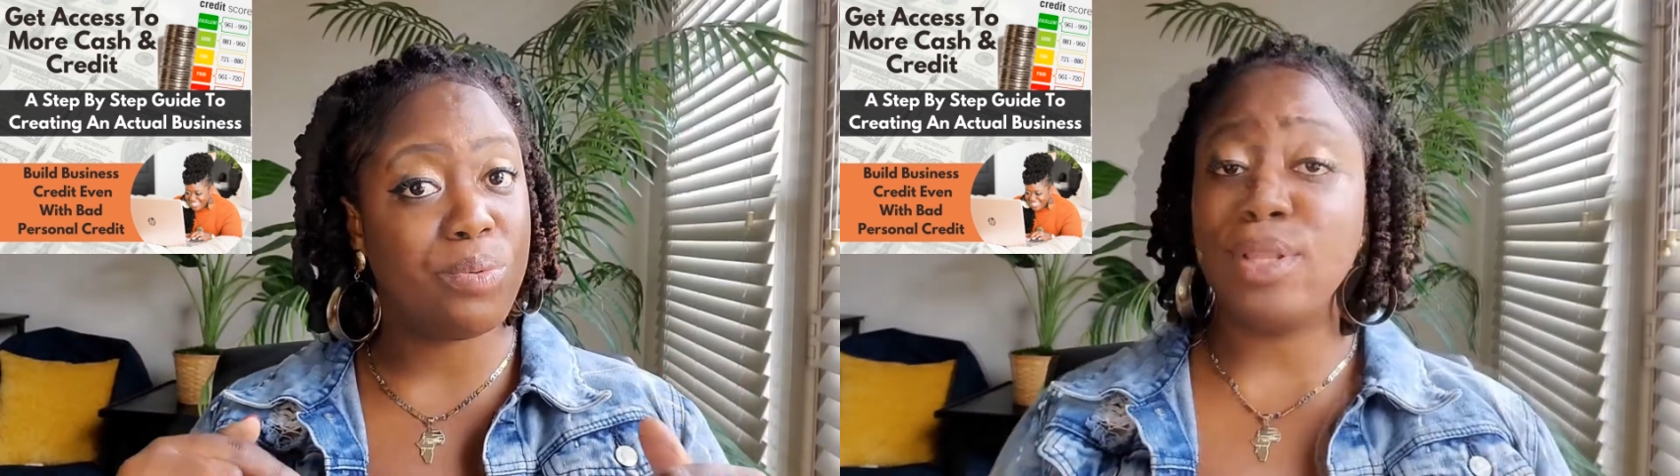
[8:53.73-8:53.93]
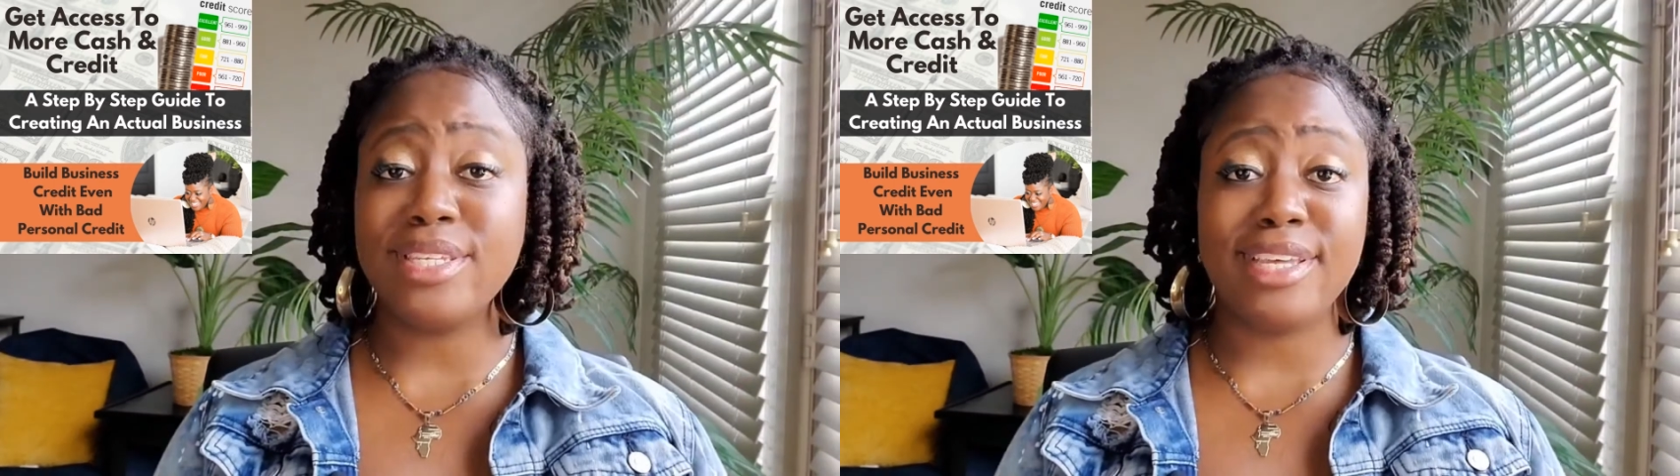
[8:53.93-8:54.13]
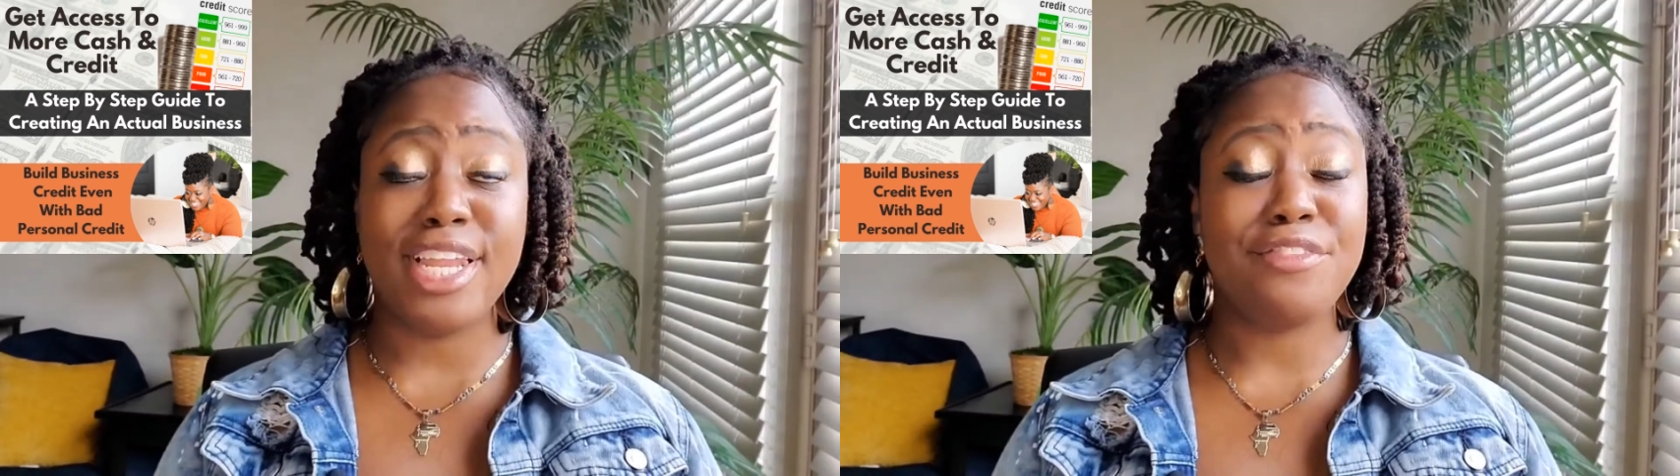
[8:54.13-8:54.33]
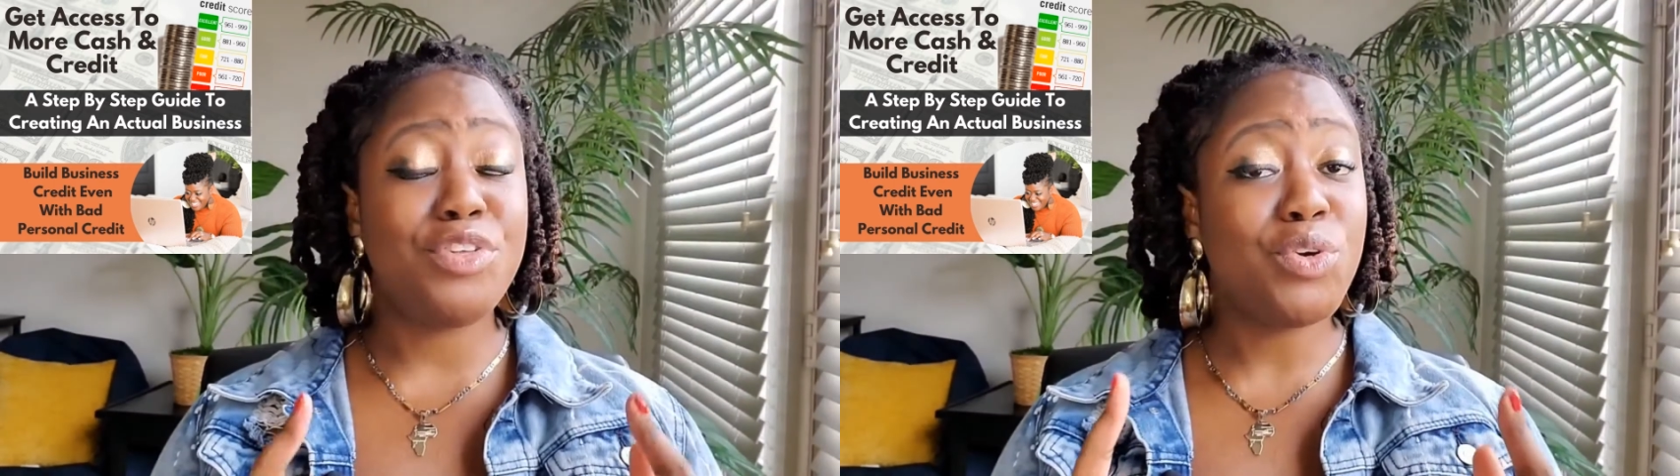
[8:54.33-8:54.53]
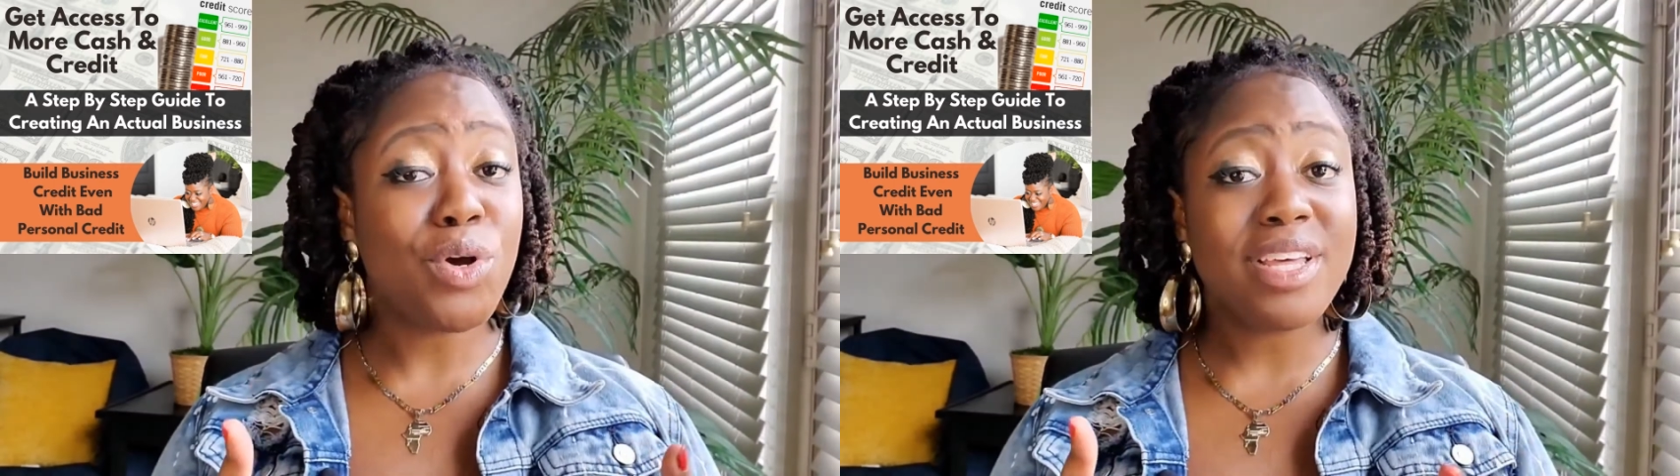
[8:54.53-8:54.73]
So listen, if
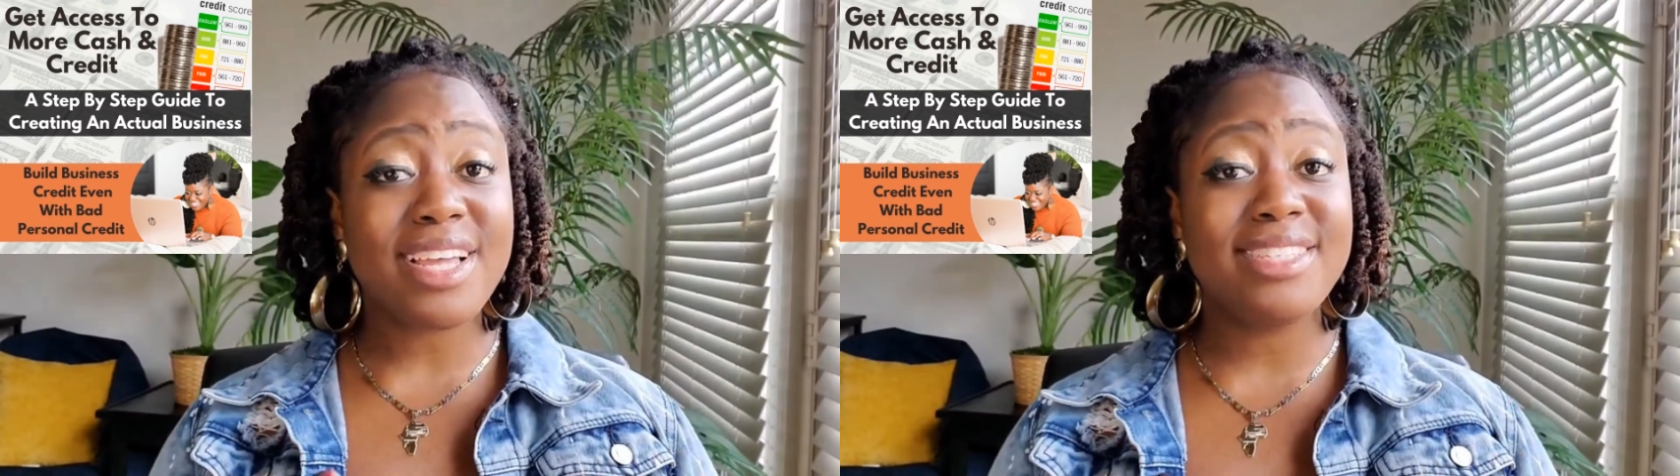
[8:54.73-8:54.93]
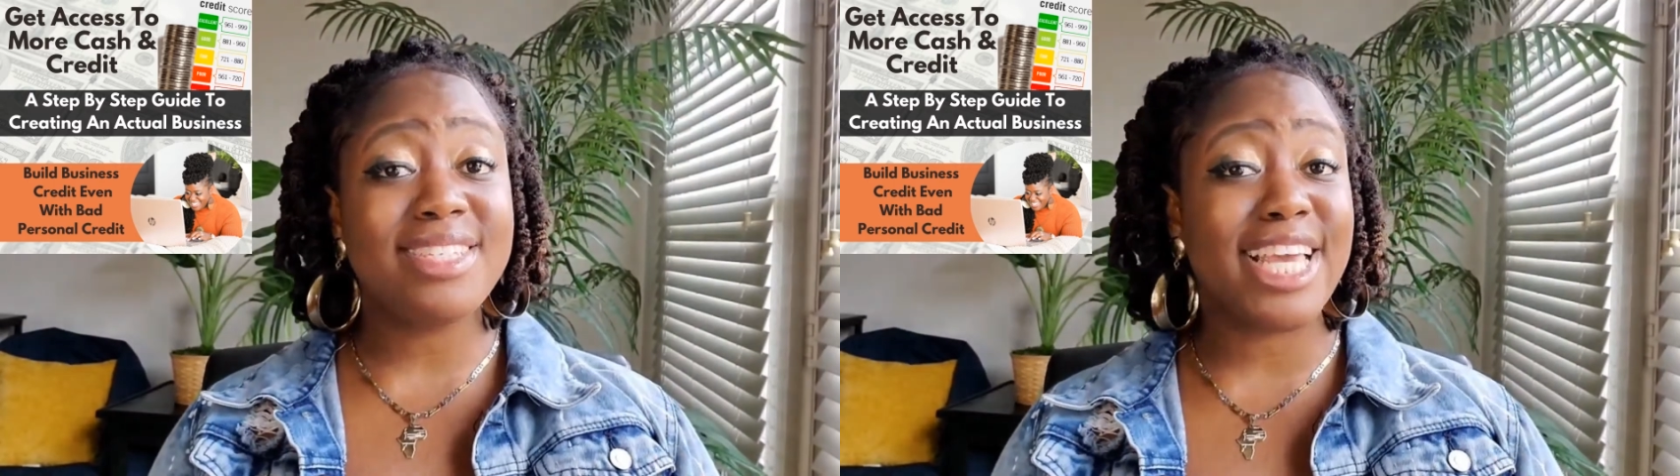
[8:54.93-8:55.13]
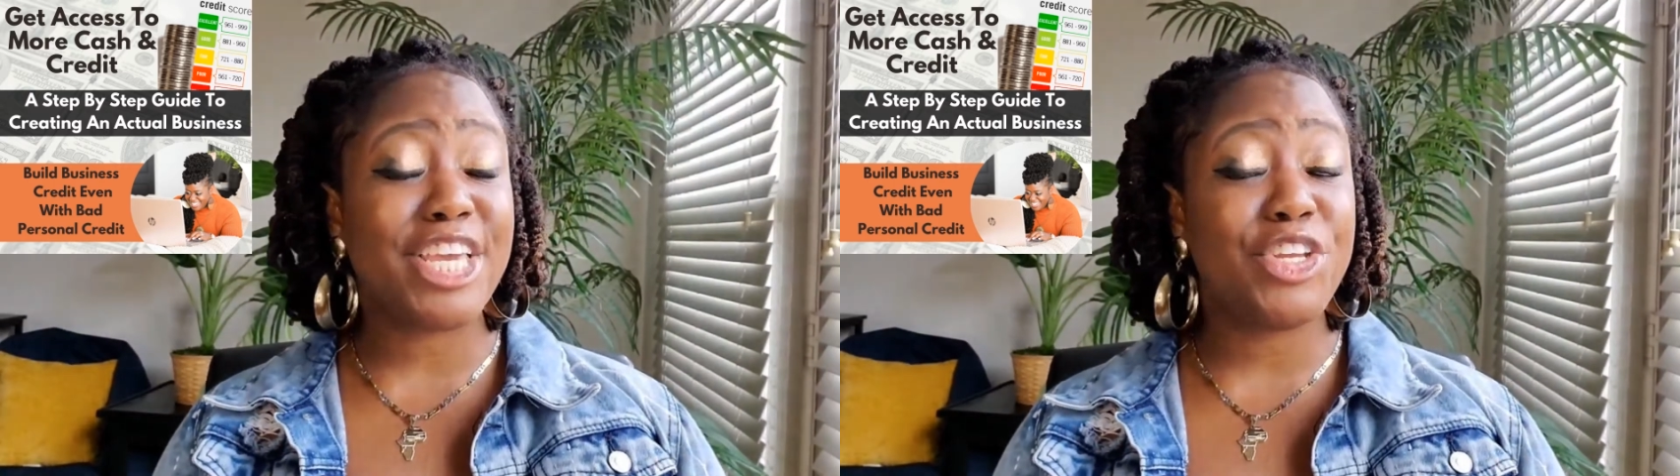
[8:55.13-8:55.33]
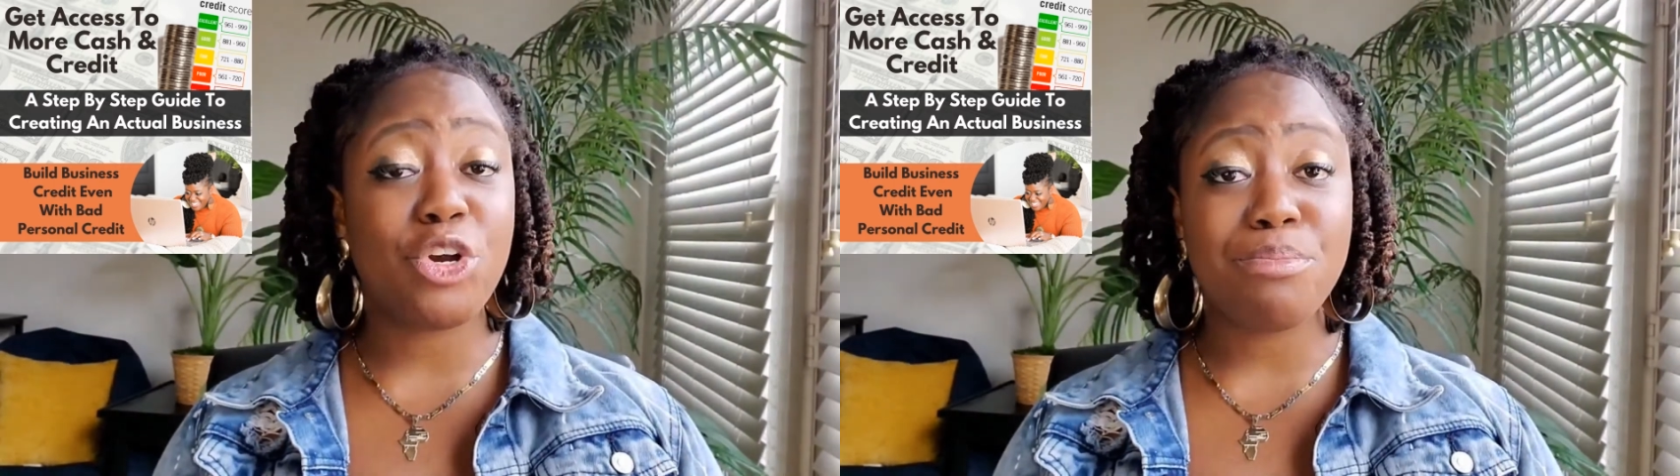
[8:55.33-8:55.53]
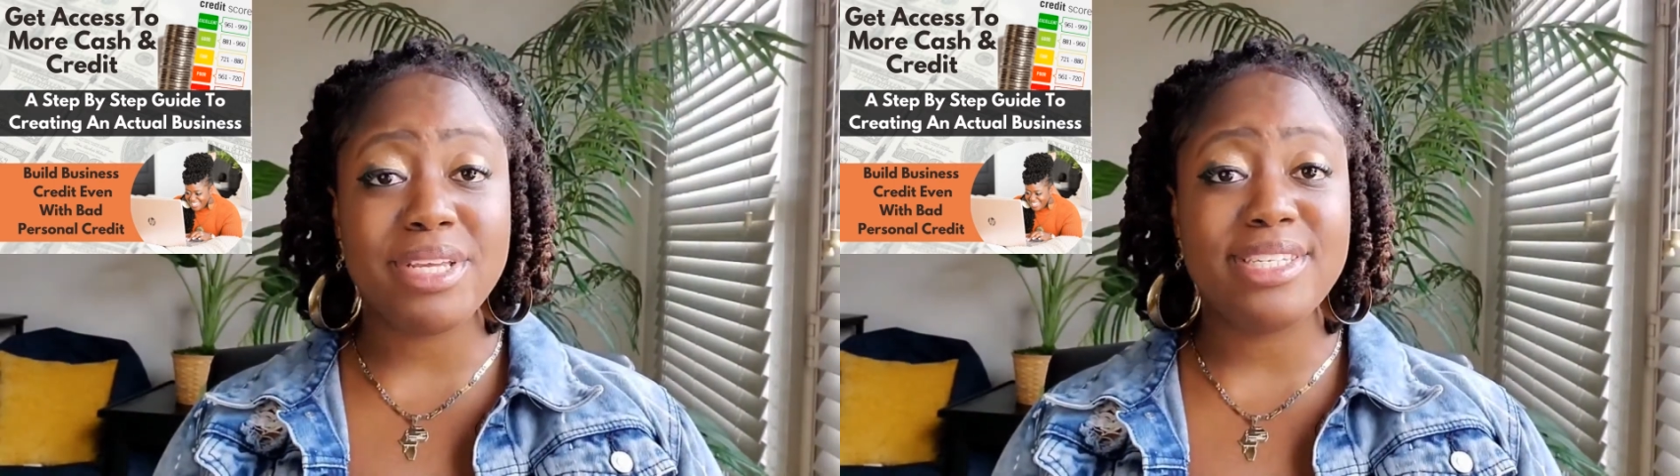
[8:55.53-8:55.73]
you're looking to take
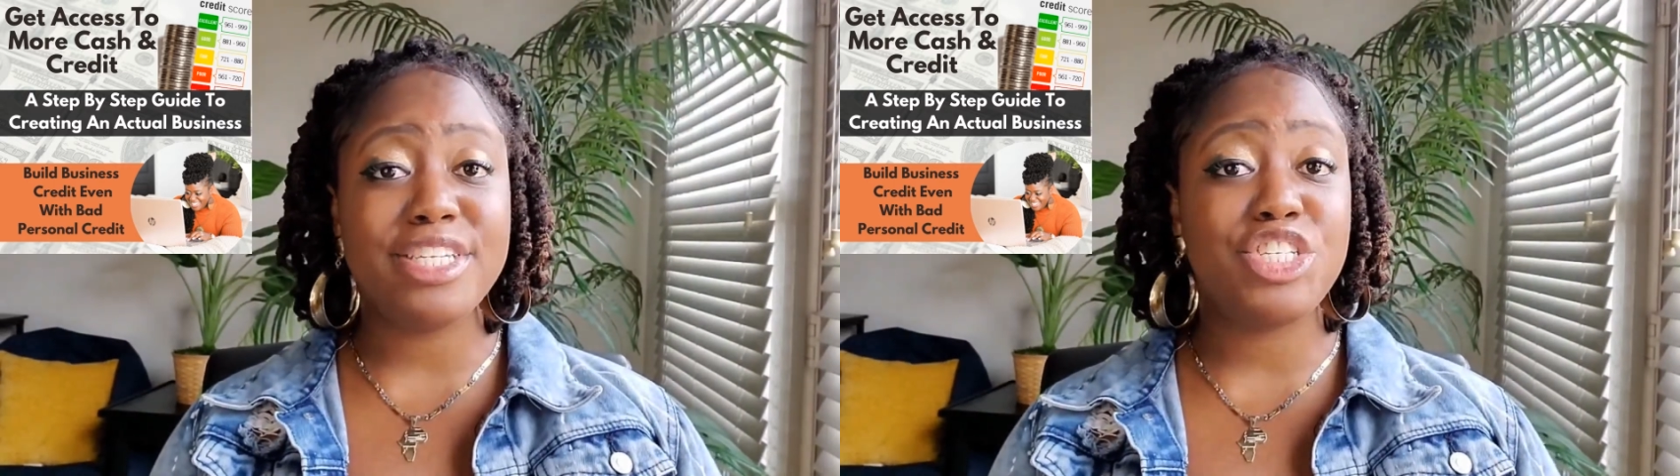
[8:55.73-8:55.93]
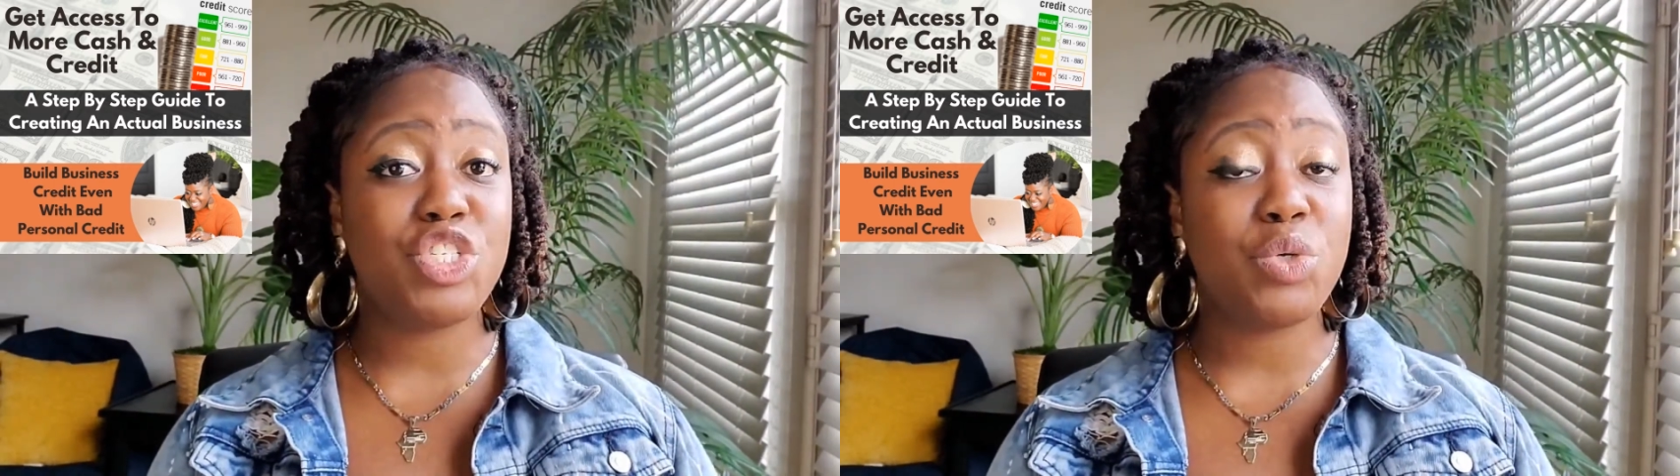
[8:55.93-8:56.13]
your business